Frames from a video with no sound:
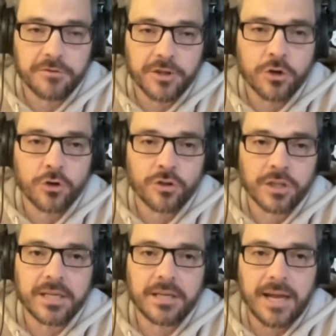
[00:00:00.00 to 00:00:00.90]
the
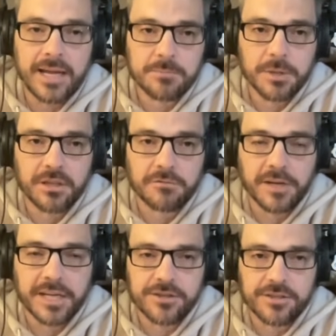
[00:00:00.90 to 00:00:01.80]
early Hezbollah
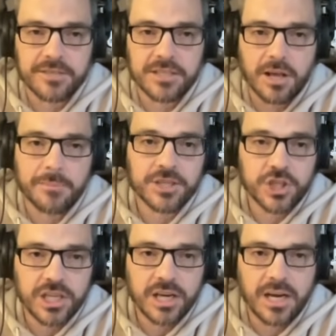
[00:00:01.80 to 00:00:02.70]
fighters of Islamic
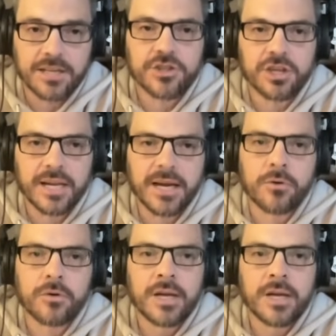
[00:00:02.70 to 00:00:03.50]
Jihad, took out